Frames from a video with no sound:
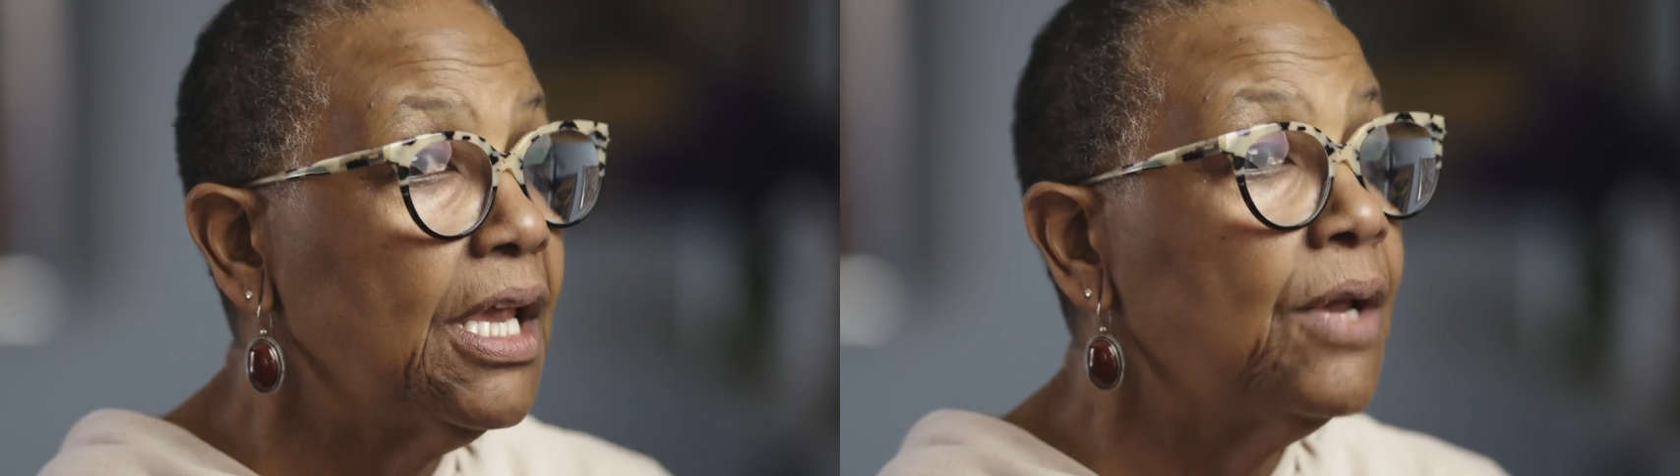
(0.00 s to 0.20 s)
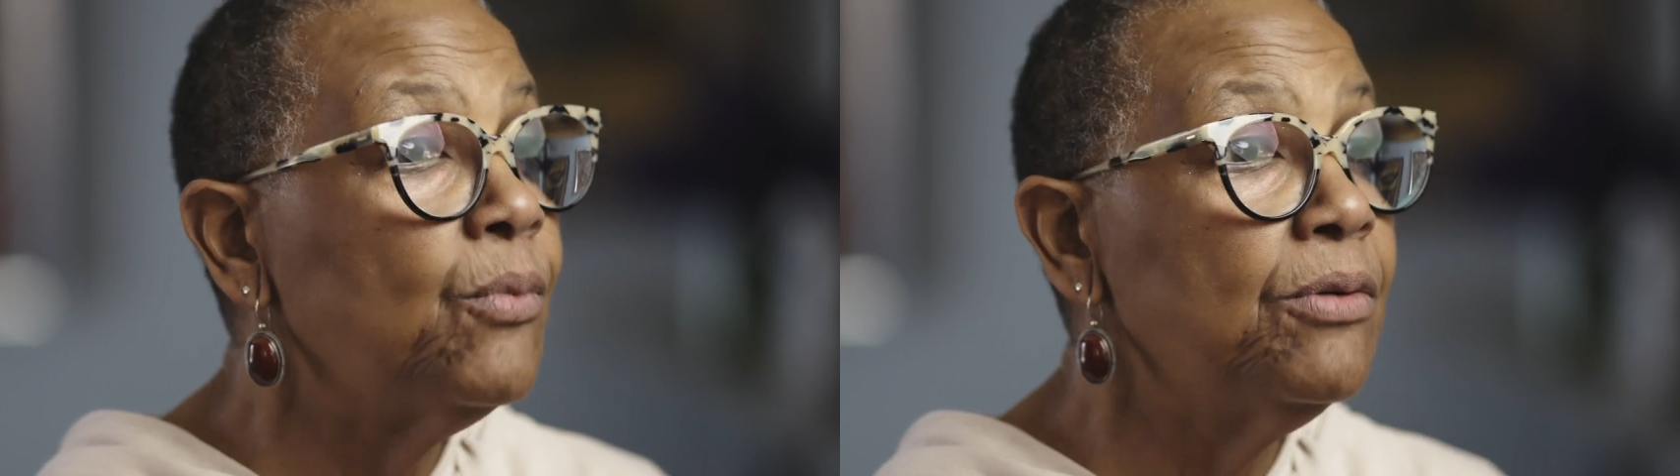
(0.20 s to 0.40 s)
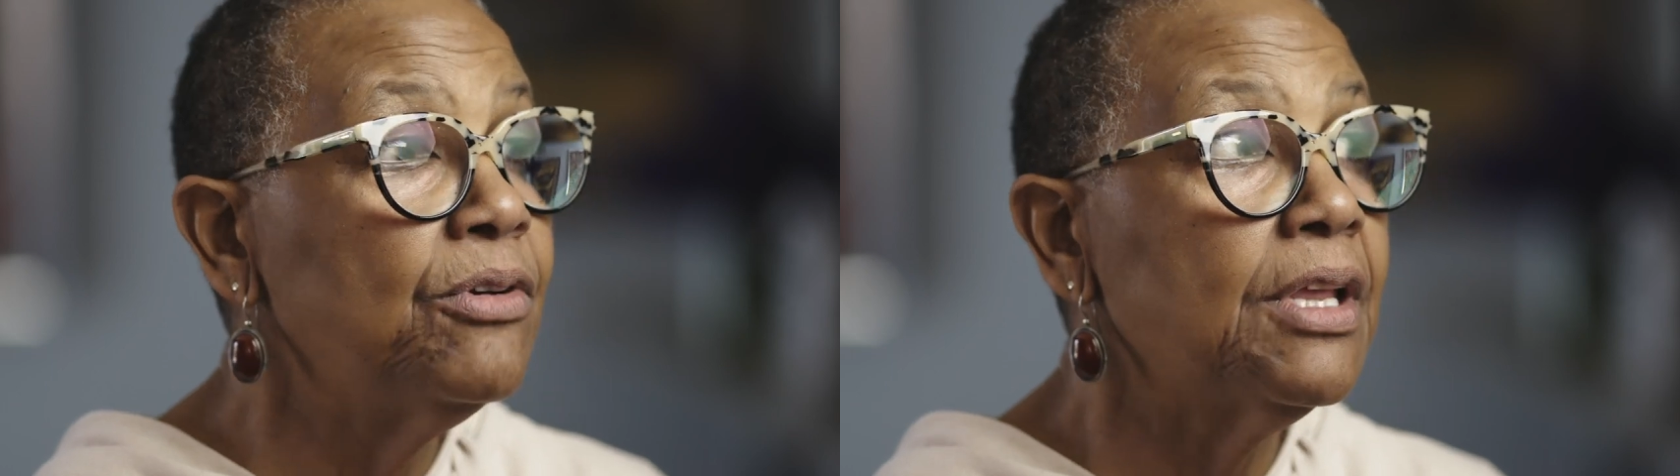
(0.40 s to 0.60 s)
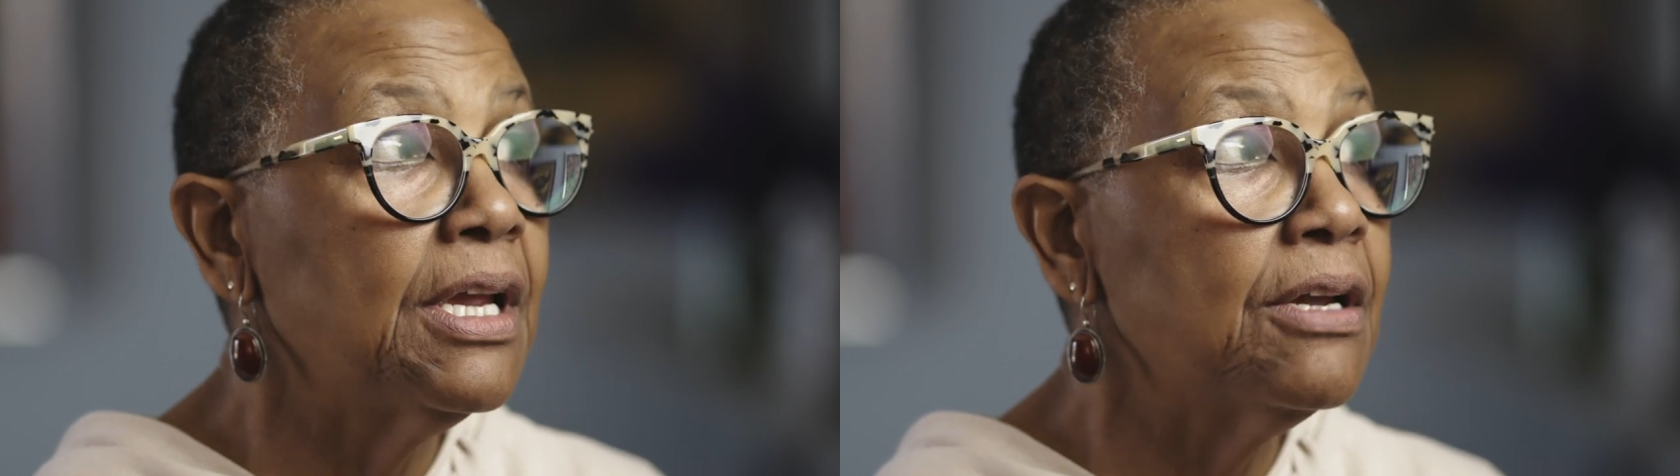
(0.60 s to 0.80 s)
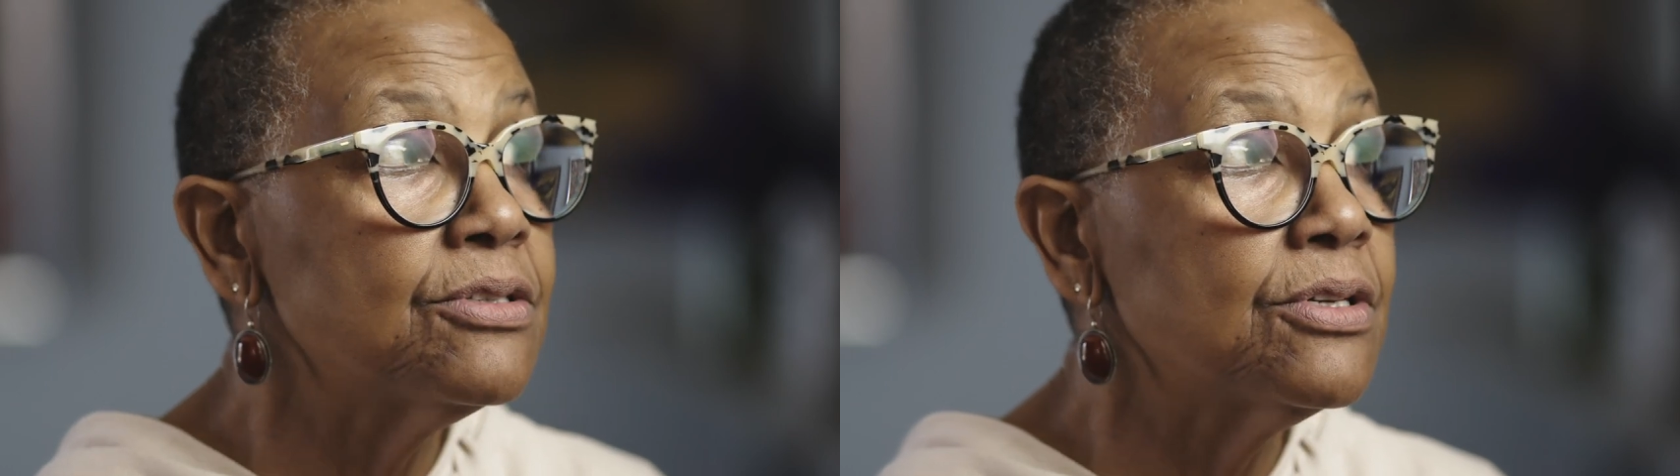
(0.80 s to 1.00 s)
And we were
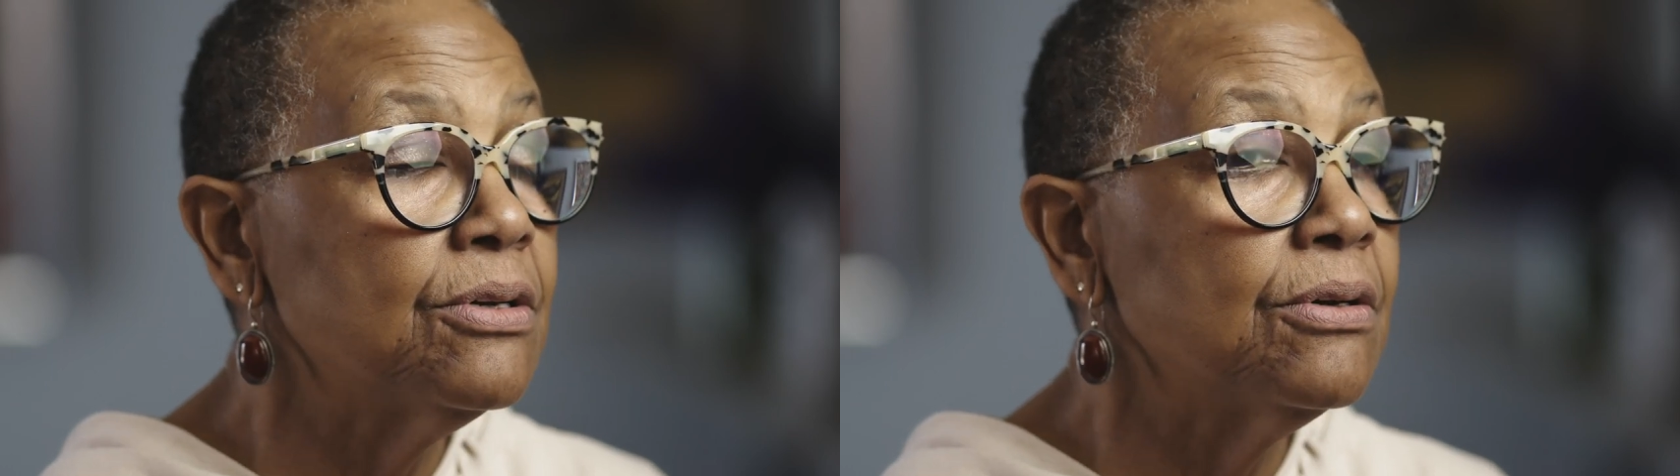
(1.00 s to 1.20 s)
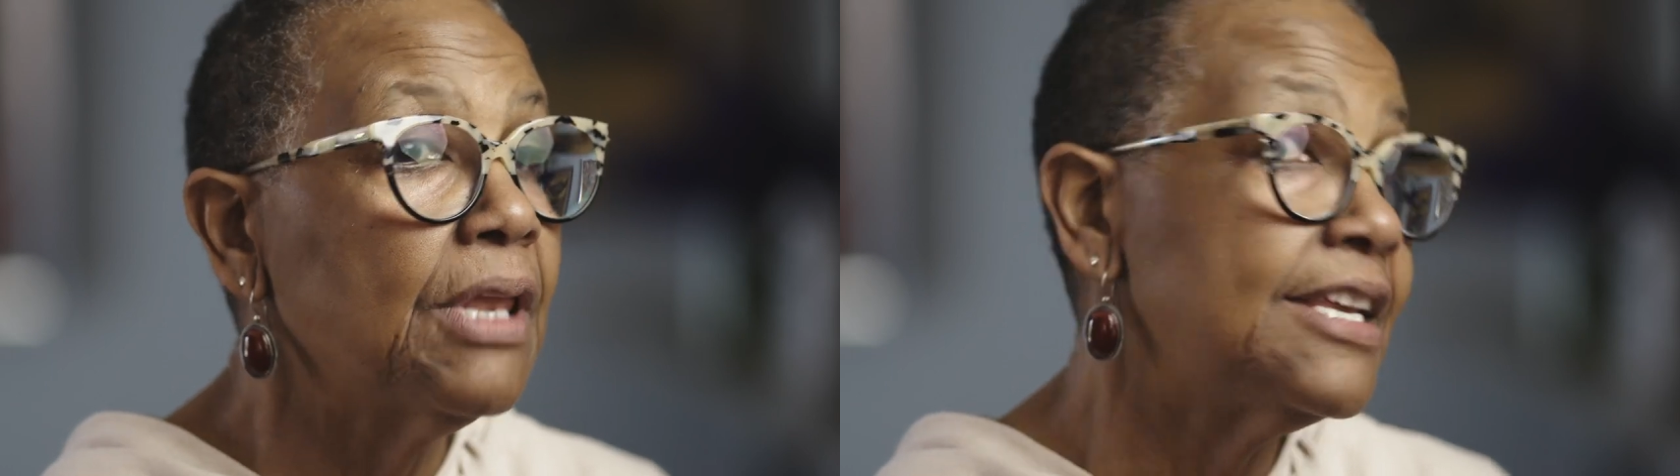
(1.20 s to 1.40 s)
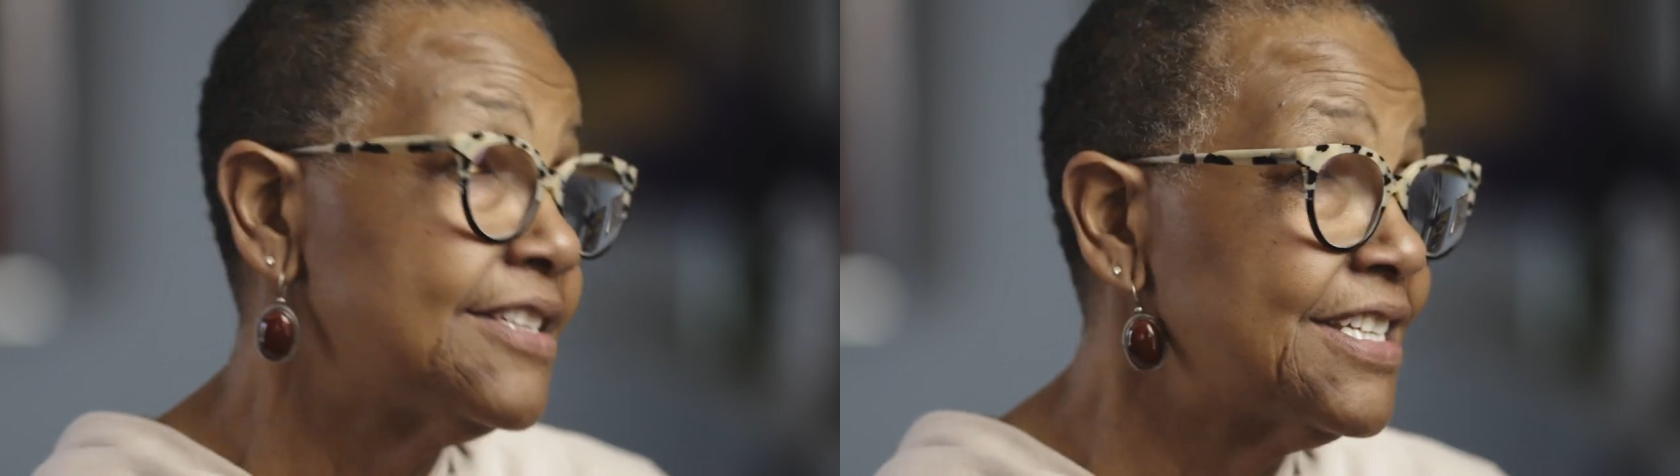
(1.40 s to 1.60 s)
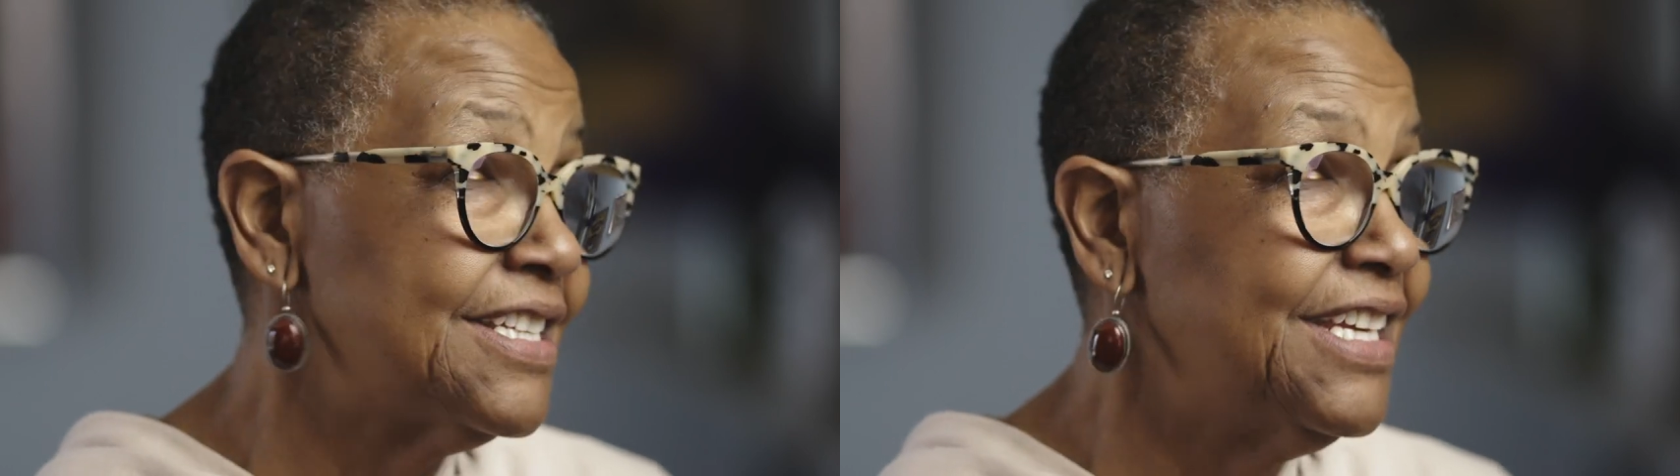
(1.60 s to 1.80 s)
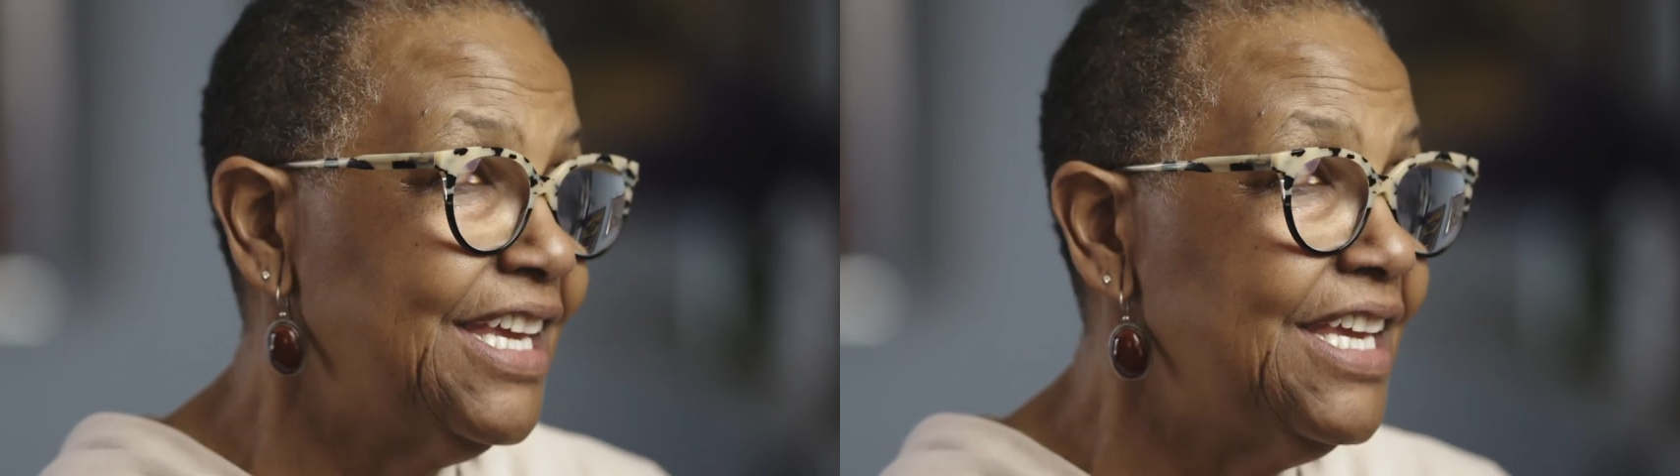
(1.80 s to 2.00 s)
there till like
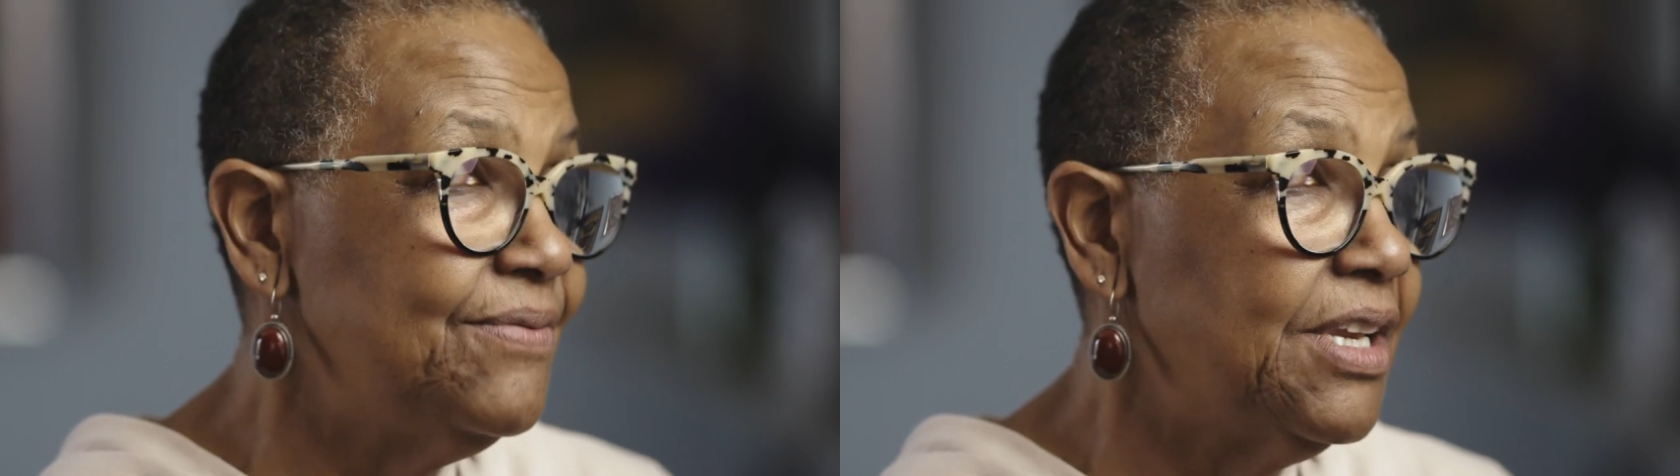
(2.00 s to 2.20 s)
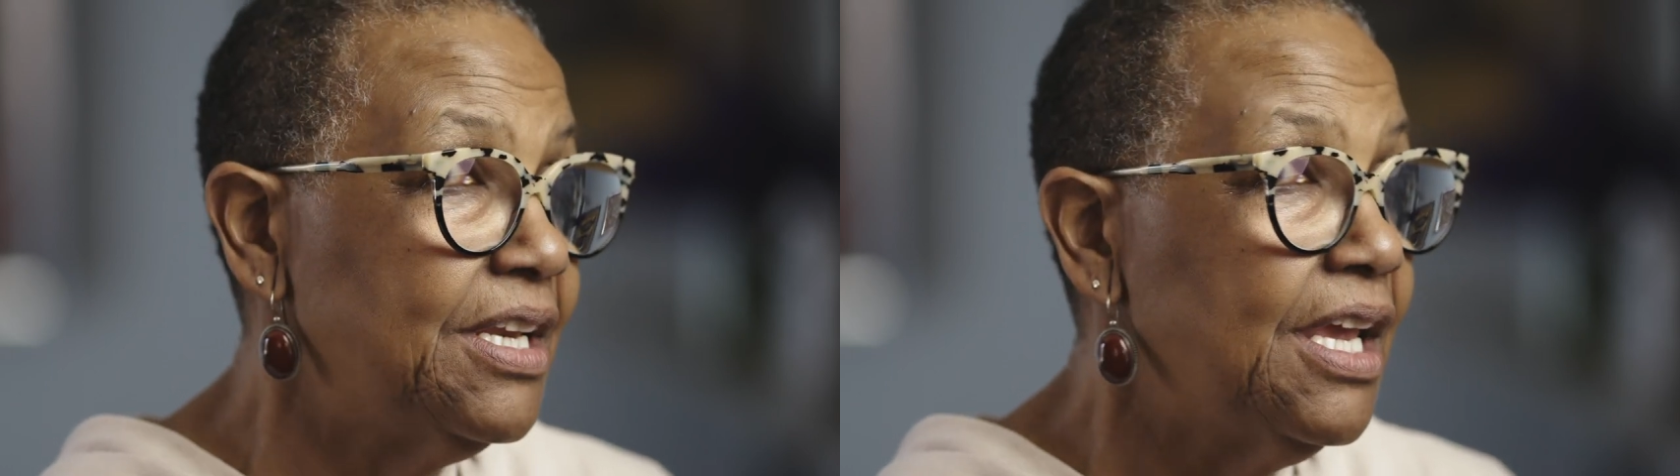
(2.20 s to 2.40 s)
6 in the evening.